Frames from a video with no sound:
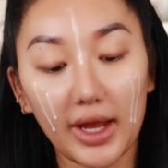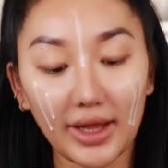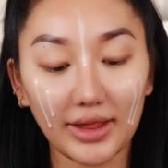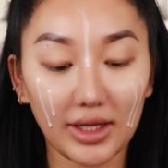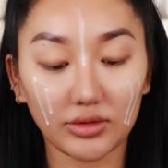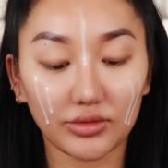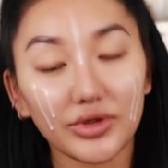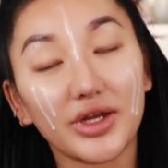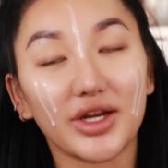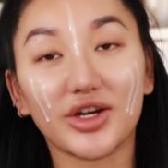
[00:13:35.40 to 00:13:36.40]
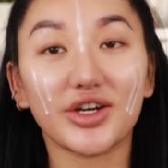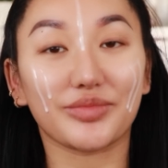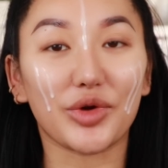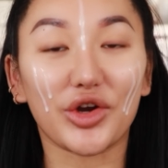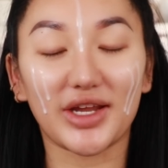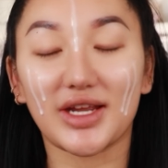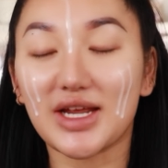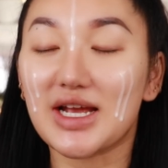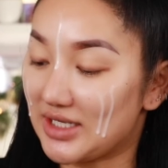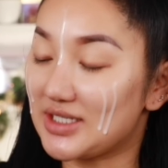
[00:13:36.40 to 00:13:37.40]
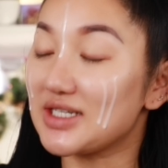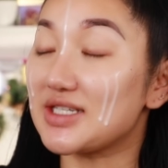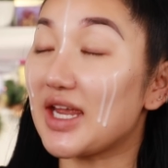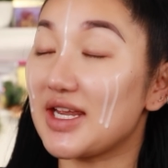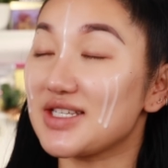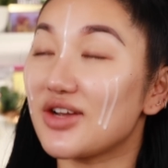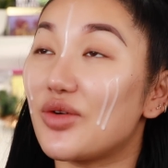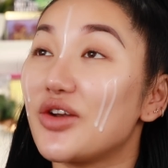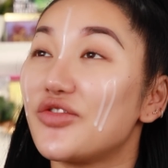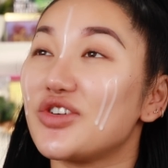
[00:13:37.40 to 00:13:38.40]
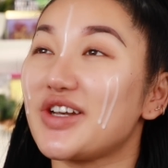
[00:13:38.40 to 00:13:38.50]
Hello. Good morning. Today is a wonderful